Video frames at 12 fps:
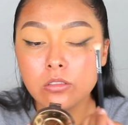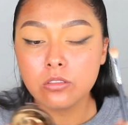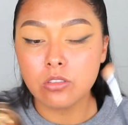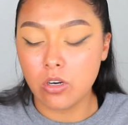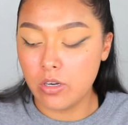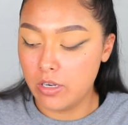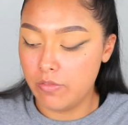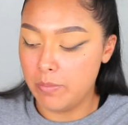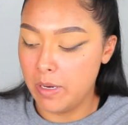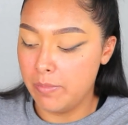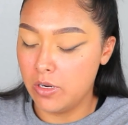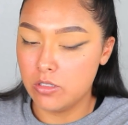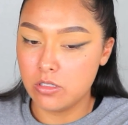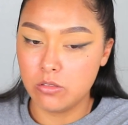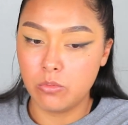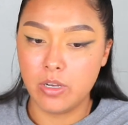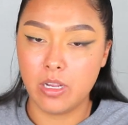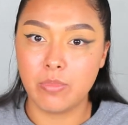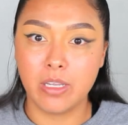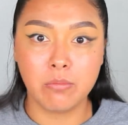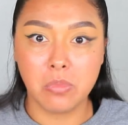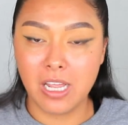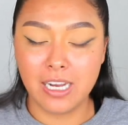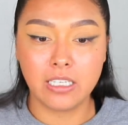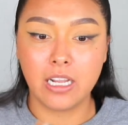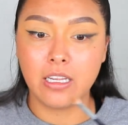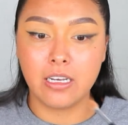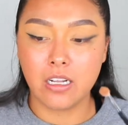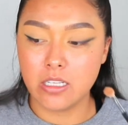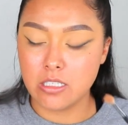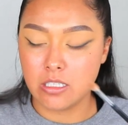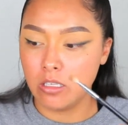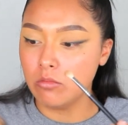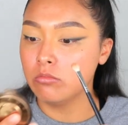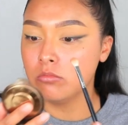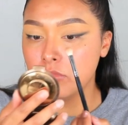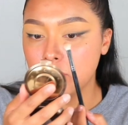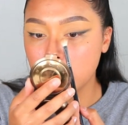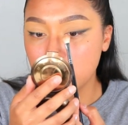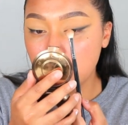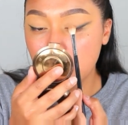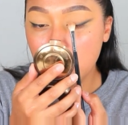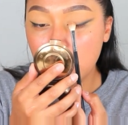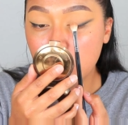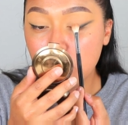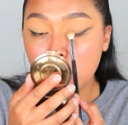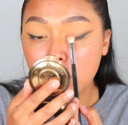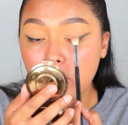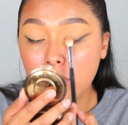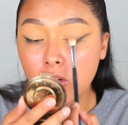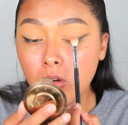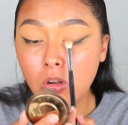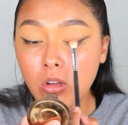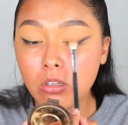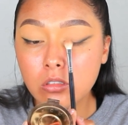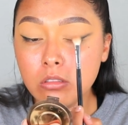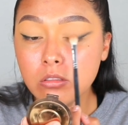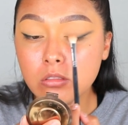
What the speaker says: Sorry if my mirror's in the way, I'm like blind, I cannot see at all.